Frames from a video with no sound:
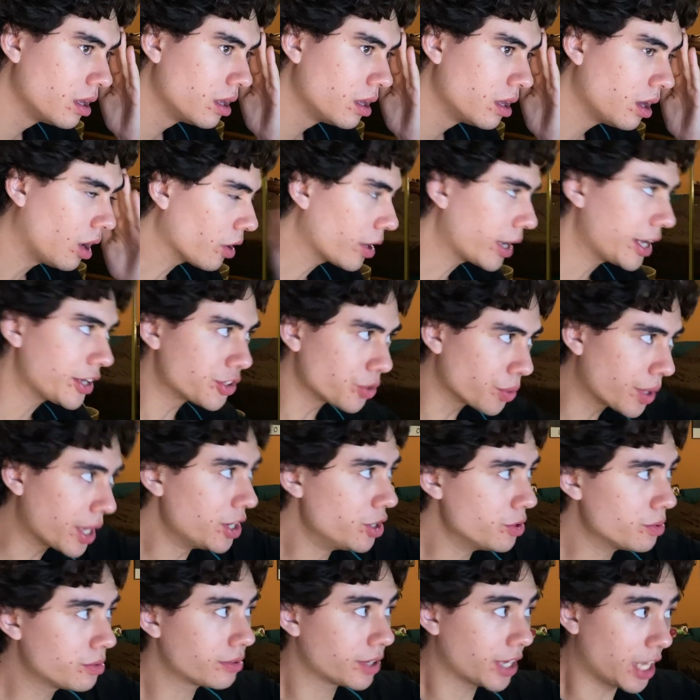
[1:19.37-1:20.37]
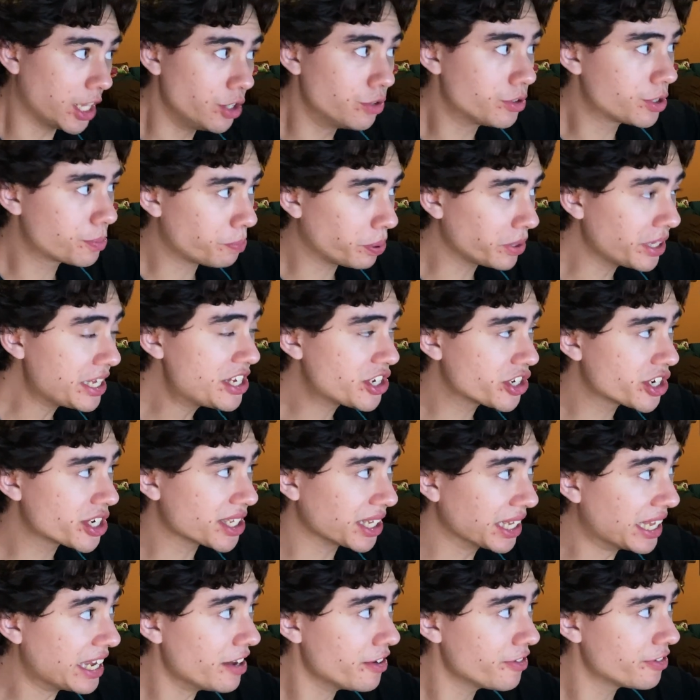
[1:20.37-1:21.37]
Okay, so can you please just
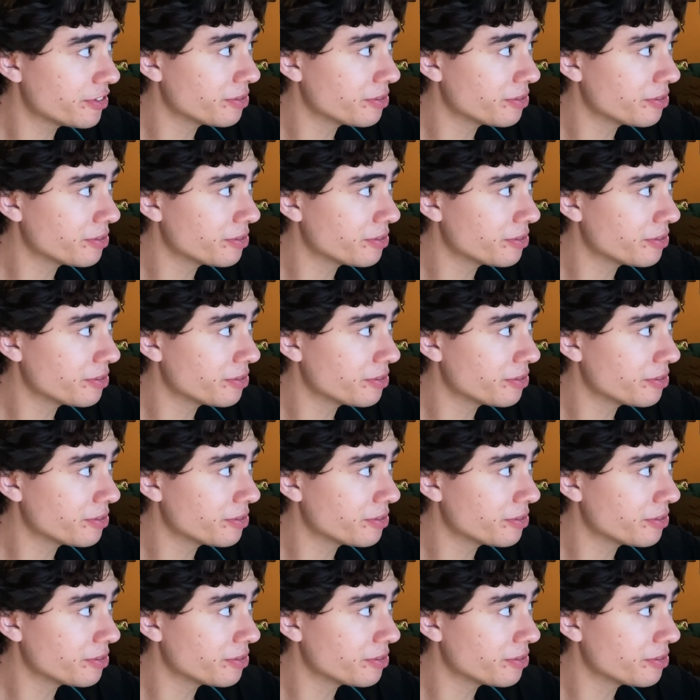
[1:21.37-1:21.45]
leave?